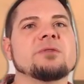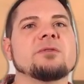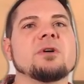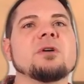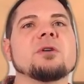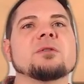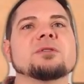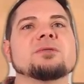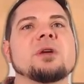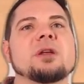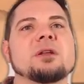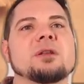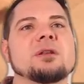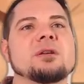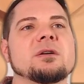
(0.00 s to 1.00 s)
oh, it's right
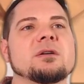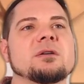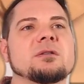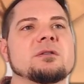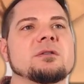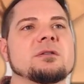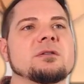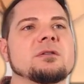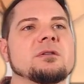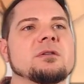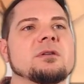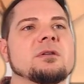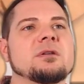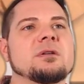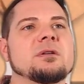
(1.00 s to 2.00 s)
here.
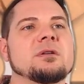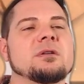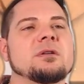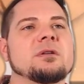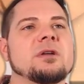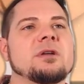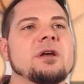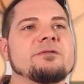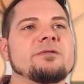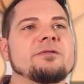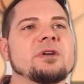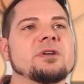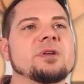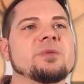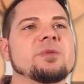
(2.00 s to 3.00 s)
I found
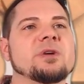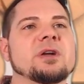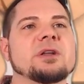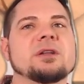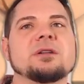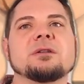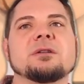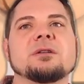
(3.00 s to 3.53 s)
it, but I didn't.